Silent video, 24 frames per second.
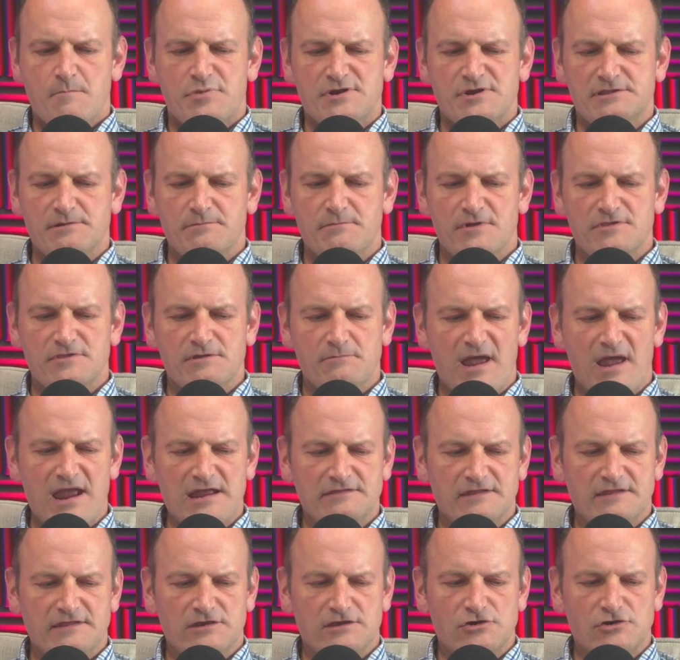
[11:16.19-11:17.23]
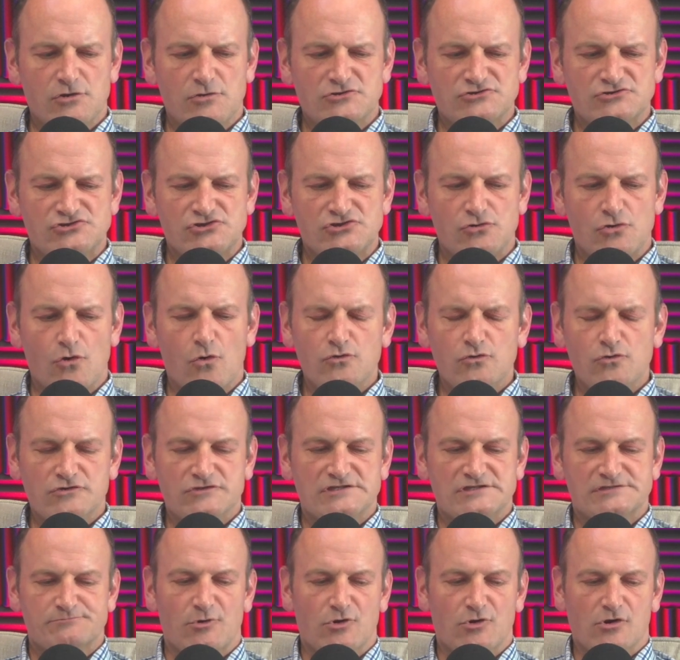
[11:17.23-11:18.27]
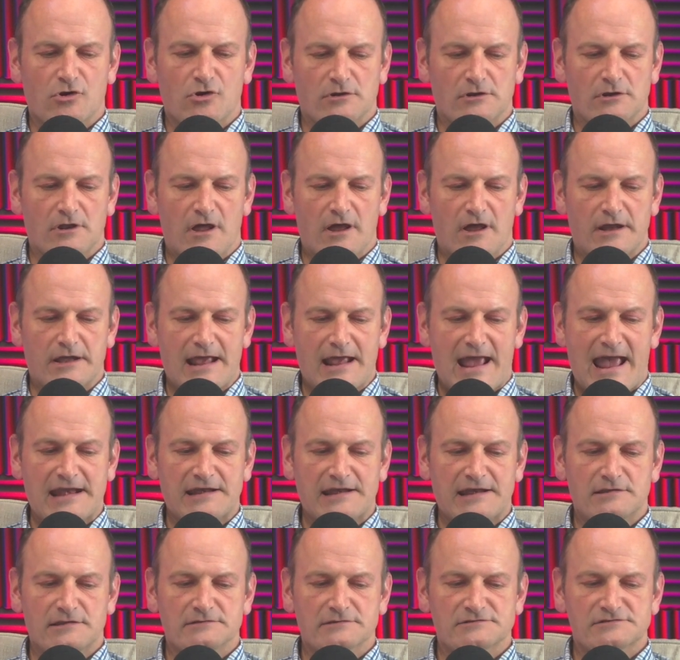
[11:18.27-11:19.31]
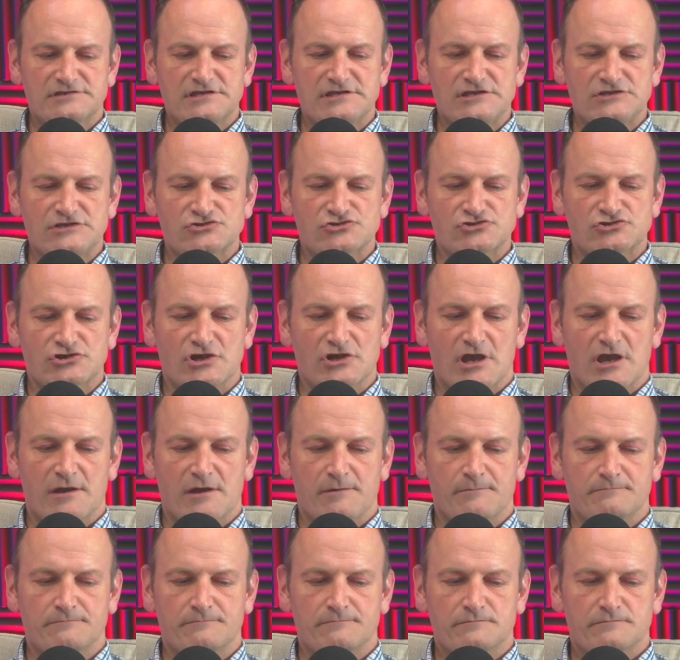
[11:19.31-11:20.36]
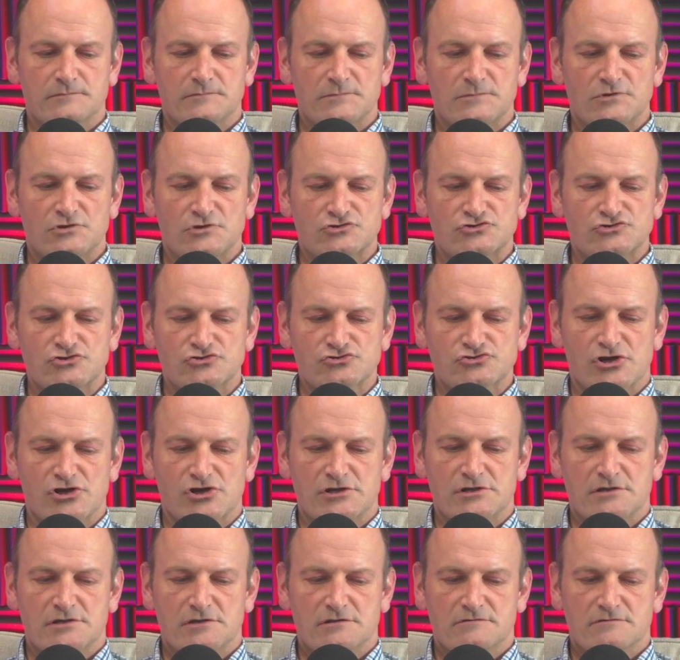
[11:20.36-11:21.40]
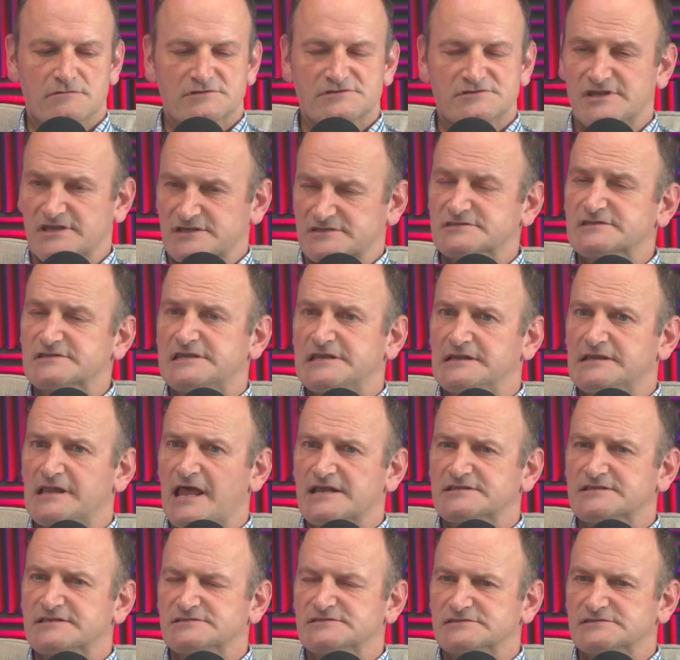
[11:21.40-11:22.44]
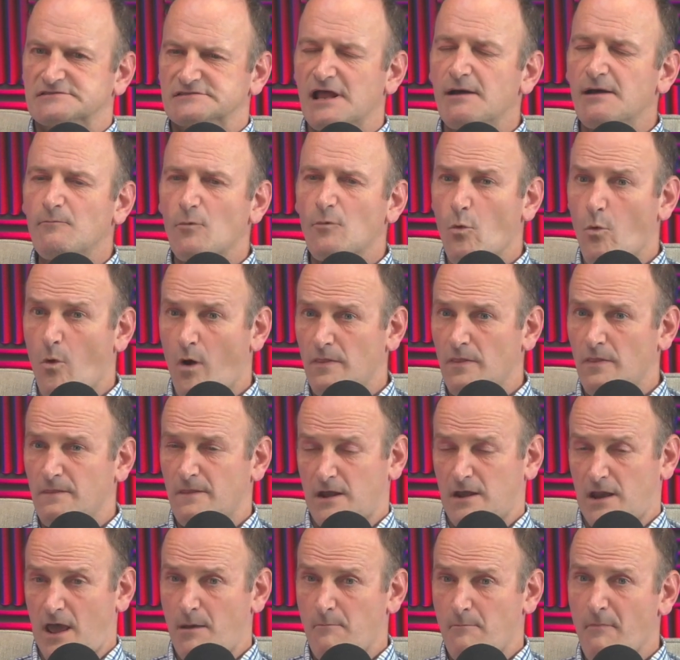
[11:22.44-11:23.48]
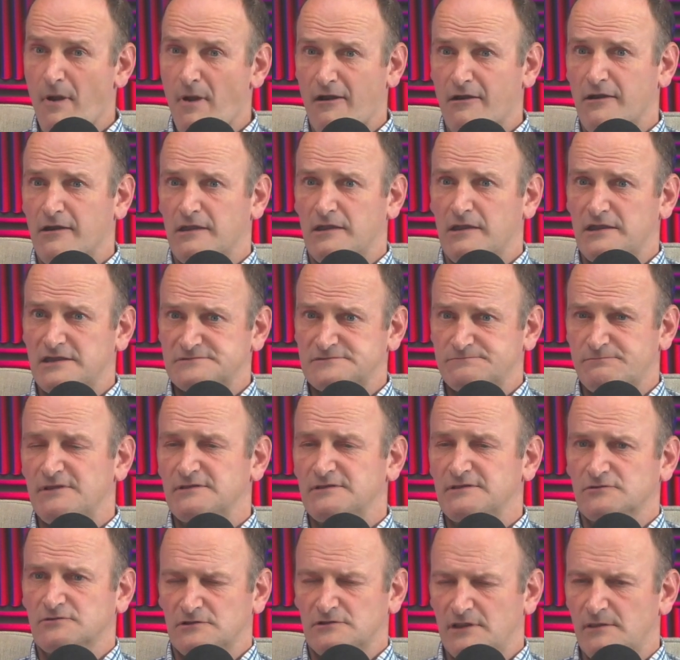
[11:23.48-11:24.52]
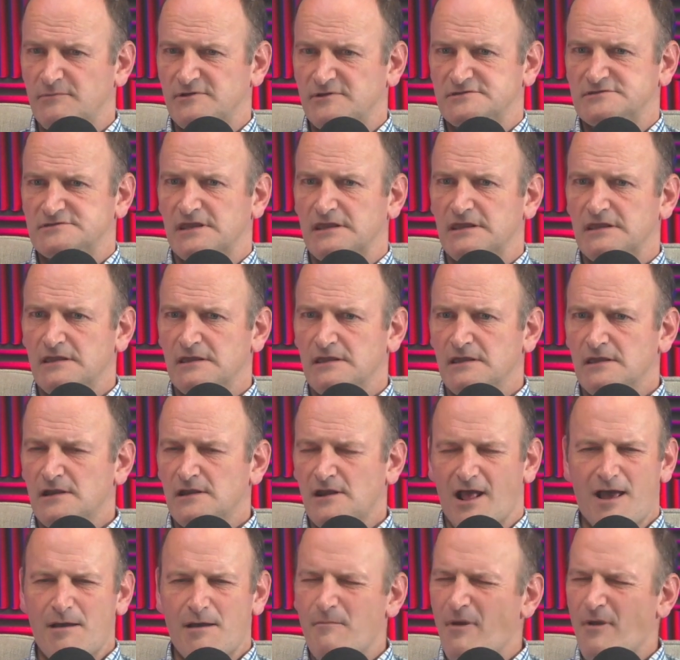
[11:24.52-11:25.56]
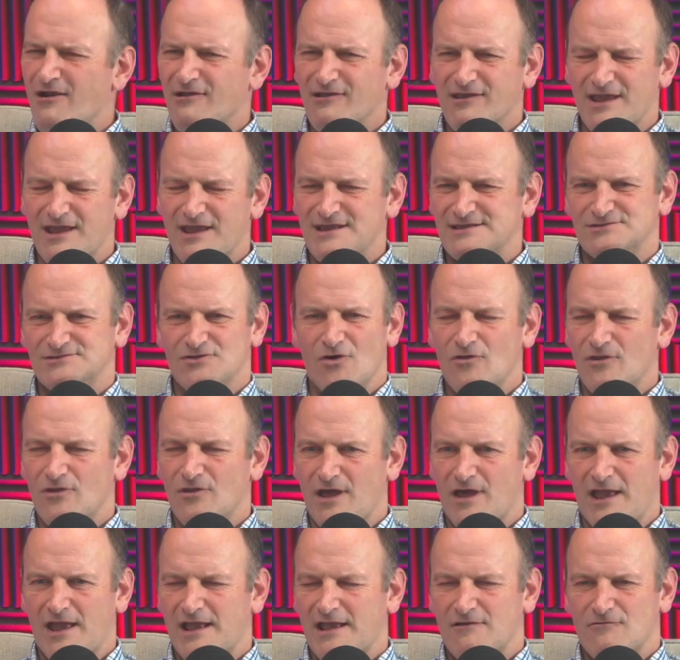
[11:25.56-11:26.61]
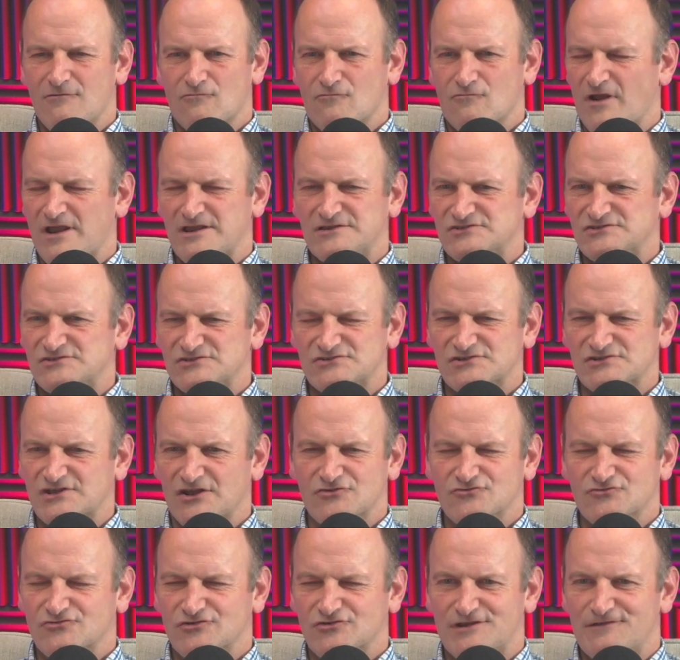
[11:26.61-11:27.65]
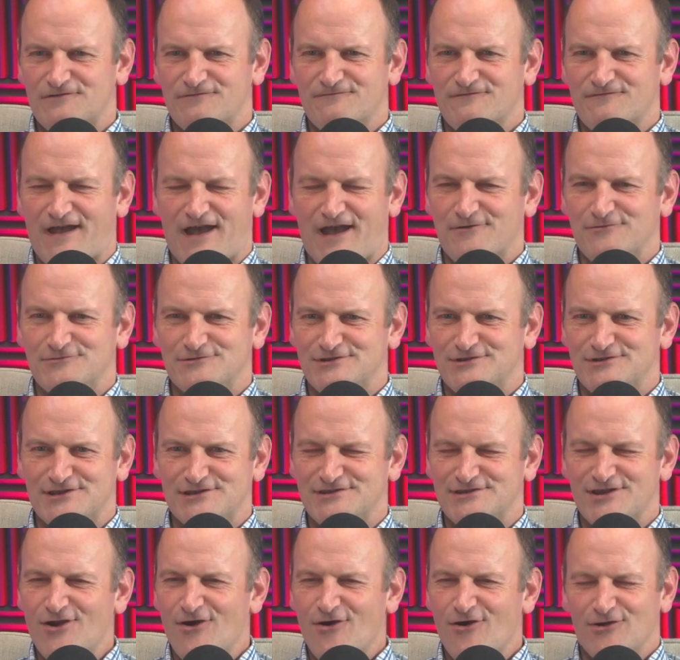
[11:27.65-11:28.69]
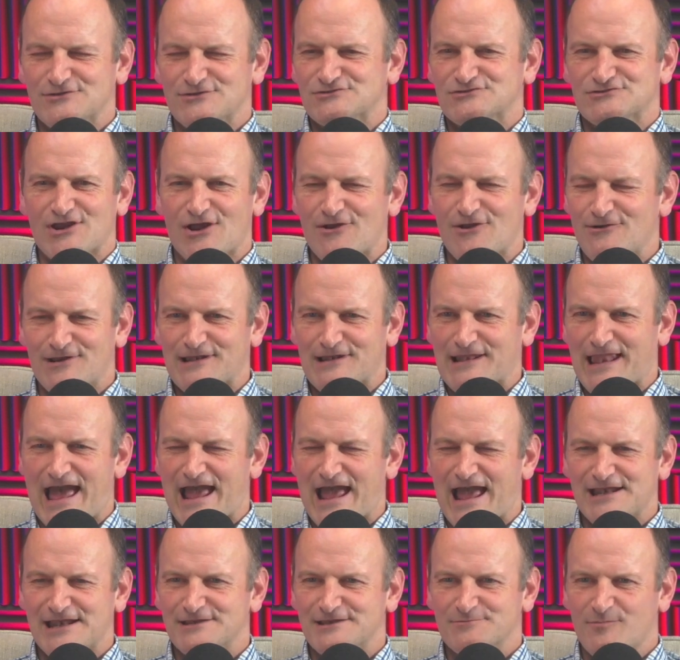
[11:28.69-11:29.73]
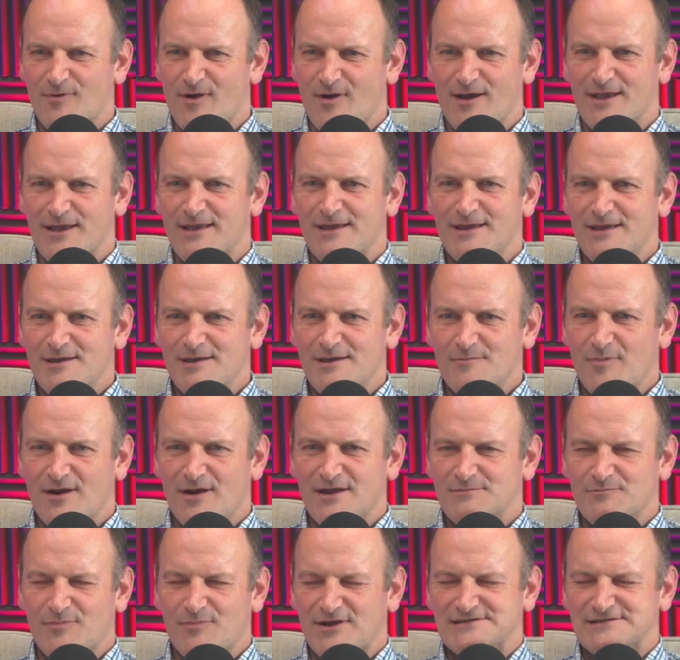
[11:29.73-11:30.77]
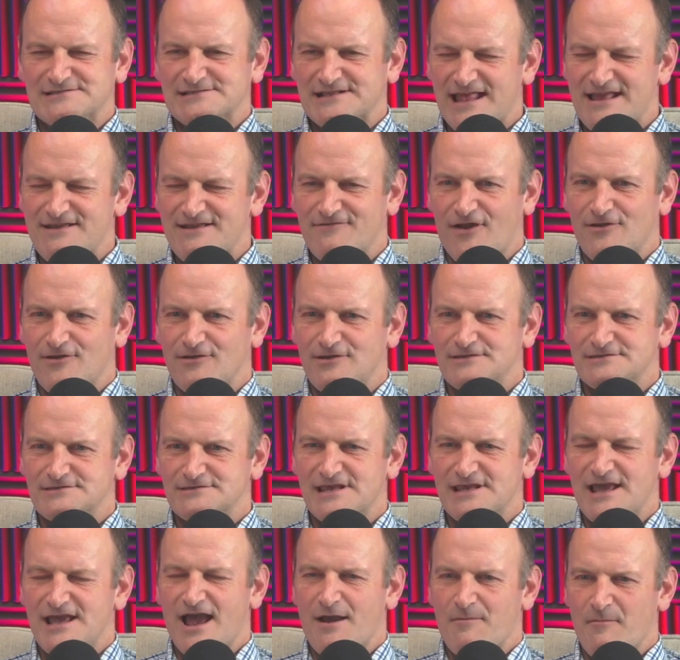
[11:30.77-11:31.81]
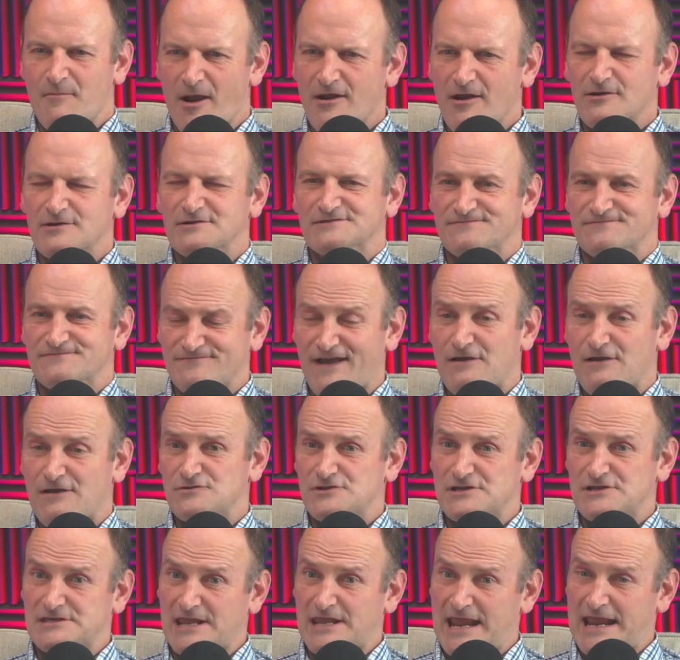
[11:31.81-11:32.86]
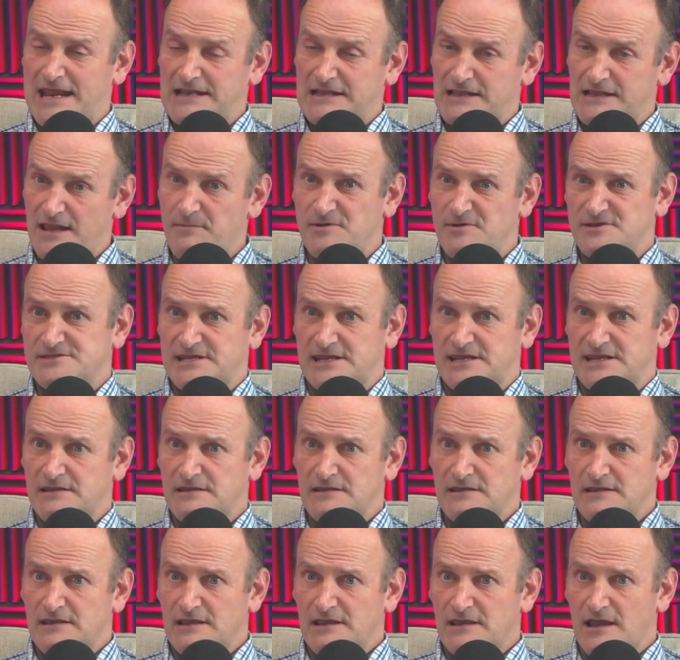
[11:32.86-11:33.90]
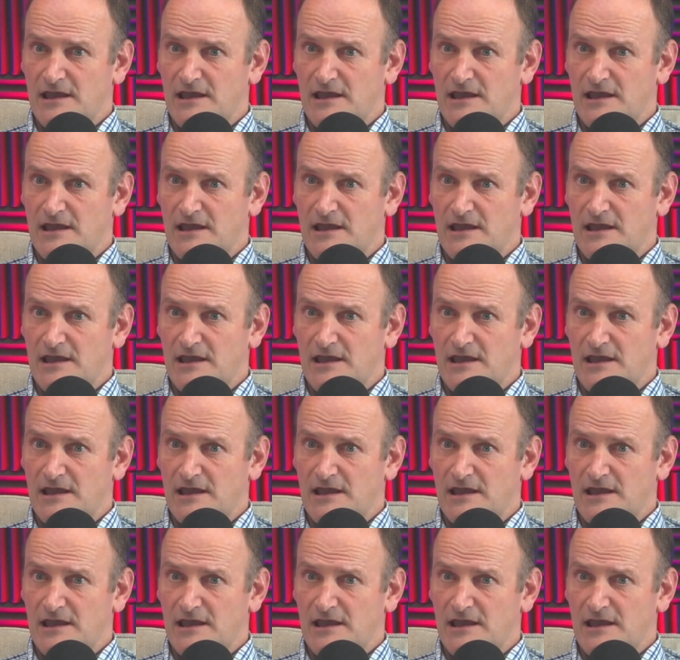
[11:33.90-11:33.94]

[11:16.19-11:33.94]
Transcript: But the main thing you do is you order this book online, and it'll teach your children 6 key lessons. Number one, that America is built on liberty. Now, America is not a racist country founded on stolen land by slave owners. America is founded in liberty,